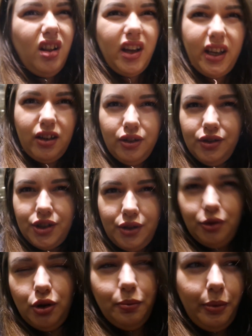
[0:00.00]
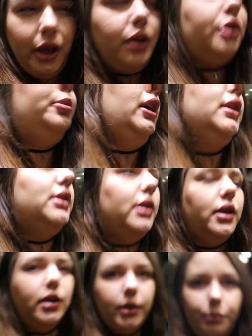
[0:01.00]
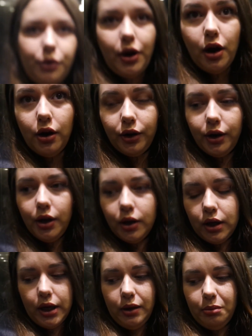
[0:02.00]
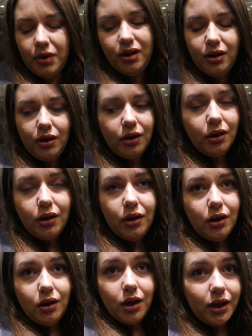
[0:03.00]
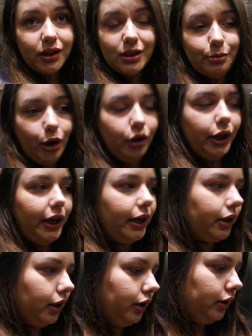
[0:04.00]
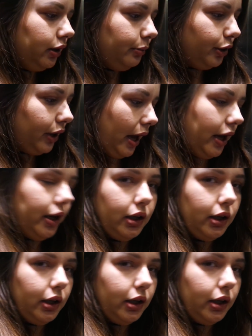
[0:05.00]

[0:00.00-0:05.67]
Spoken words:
unpick the plastic and then put it on. And it's a ball ache. But yeah,